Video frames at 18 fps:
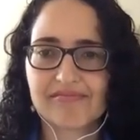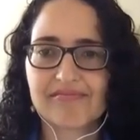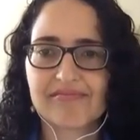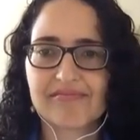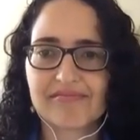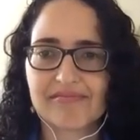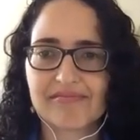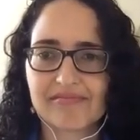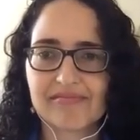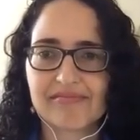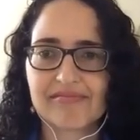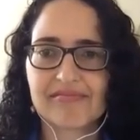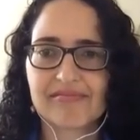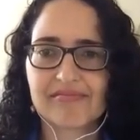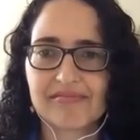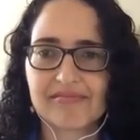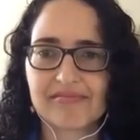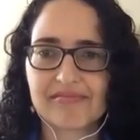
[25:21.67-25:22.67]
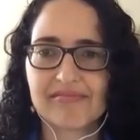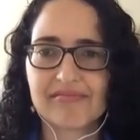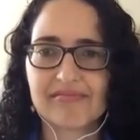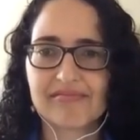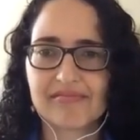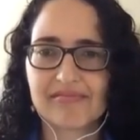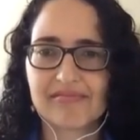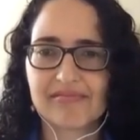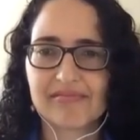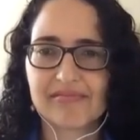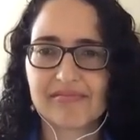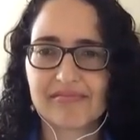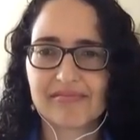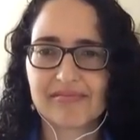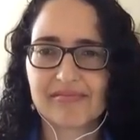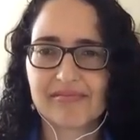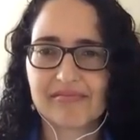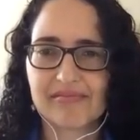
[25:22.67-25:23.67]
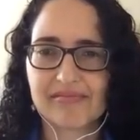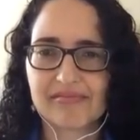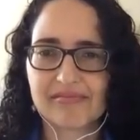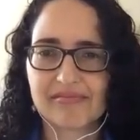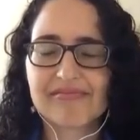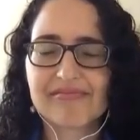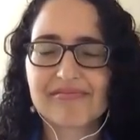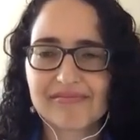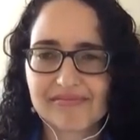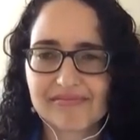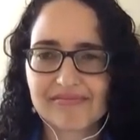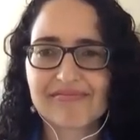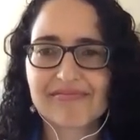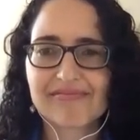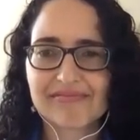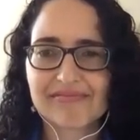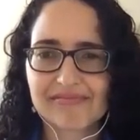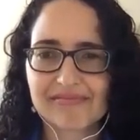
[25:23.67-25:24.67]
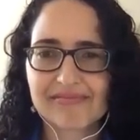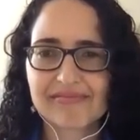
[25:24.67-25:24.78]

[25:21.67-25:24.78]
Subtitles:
No words are spoken by the person on screen.